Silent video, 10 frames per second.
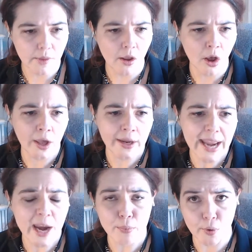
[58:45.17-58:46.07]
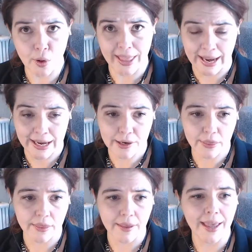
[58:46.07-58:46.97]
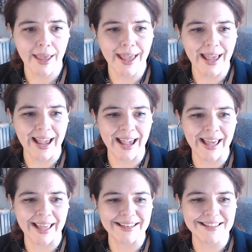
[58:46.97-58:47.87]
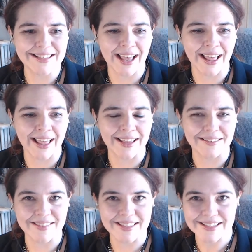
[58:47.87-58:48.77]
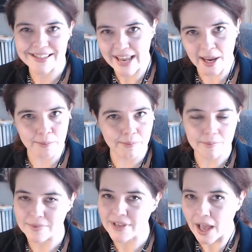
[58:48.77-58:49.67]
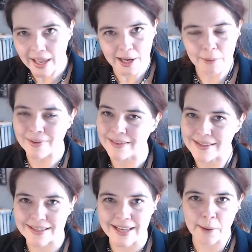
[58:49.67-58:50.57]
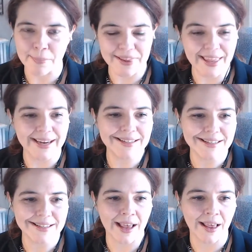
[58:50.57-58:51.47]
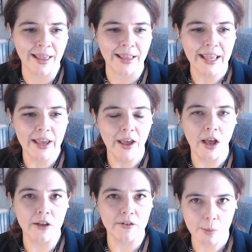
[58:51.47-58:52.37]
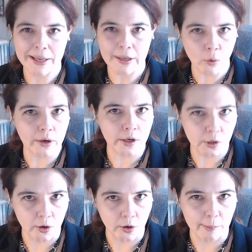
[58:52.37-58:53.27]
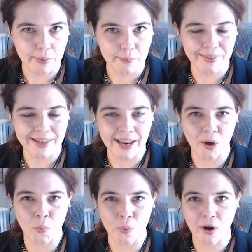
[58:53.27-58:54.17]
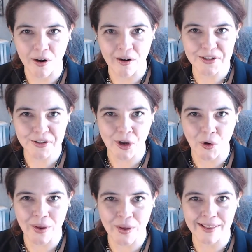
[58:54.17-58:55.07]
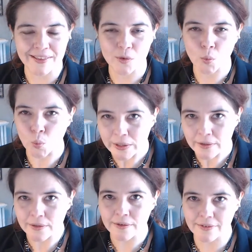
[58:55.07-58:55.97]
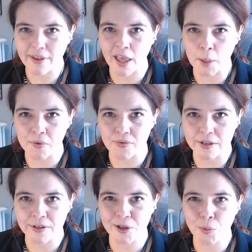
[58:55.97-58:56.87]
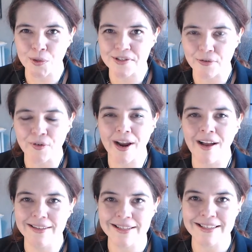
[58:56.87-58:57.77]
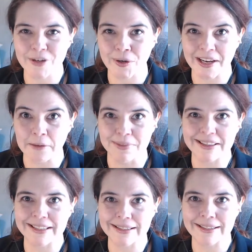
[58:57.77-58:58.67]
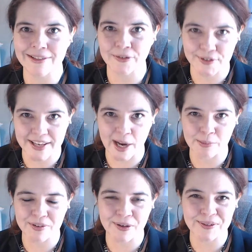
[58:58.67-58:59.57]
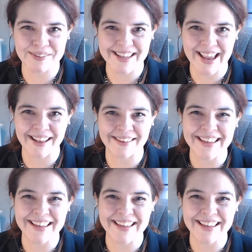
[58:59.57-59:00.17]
on April 8th at the same time, in the same place, assuming you're in Europe. Now, we are undergoing this weird time of year where different continents are in completely different time zones, as